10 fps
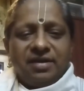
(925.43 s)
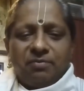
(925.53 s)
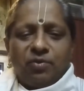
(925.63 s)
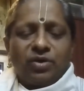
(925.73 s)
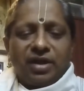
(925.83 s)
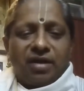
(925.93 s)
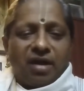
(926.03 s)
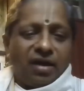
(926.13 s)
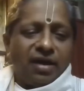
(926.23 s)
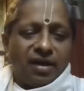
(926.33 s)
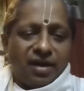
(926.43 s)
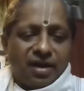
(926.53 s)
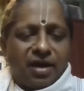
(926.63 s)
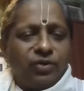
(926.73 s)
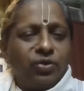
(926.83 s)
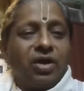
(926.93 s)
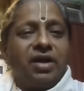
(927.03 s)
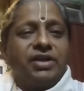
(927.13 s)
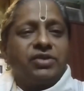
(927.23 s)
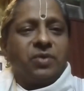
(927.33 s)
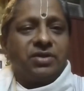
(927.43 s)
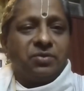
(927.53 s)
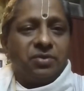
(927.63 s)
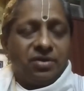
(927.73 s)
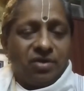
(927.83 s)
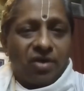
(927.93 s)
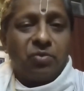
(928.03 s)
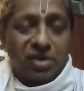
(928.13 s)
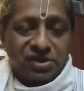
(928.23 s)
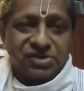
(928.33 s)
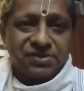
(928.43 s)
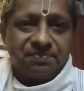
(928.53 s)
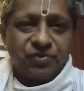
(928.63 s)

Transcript: More than Raga and Laya, Anuraga is what the Lord wants.